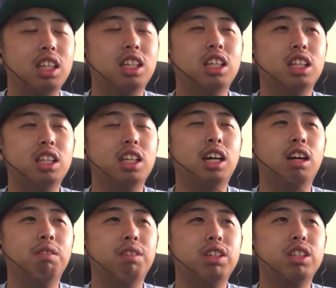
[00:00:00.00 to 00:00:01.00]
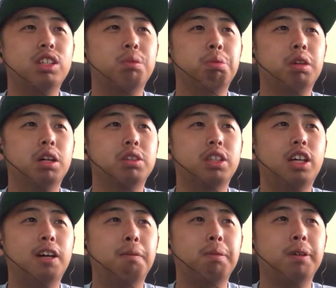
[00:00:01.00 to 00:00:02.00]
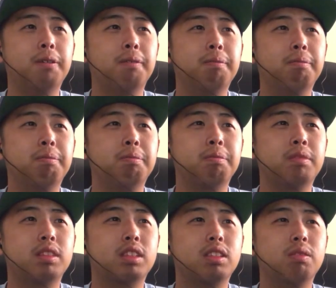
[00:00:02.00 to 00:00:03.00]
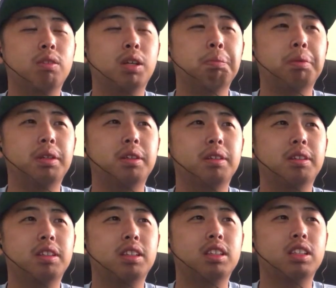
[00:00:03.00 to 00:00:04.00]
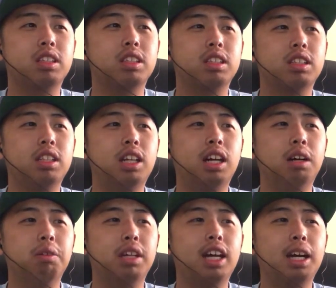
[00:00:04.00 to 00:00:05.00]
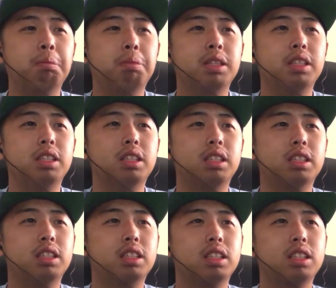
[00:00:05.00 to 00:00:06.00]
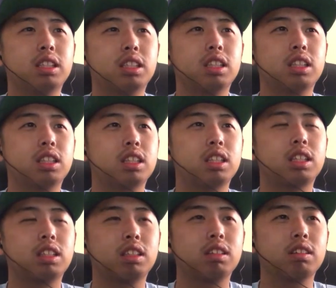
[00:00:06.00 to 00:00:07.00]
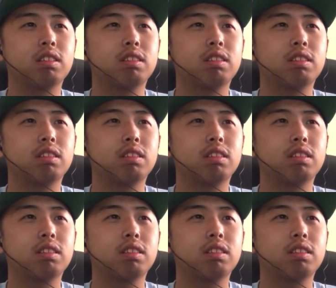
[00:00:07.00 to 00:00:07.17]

an elevator blows up. Rip. Now what happened? Hello,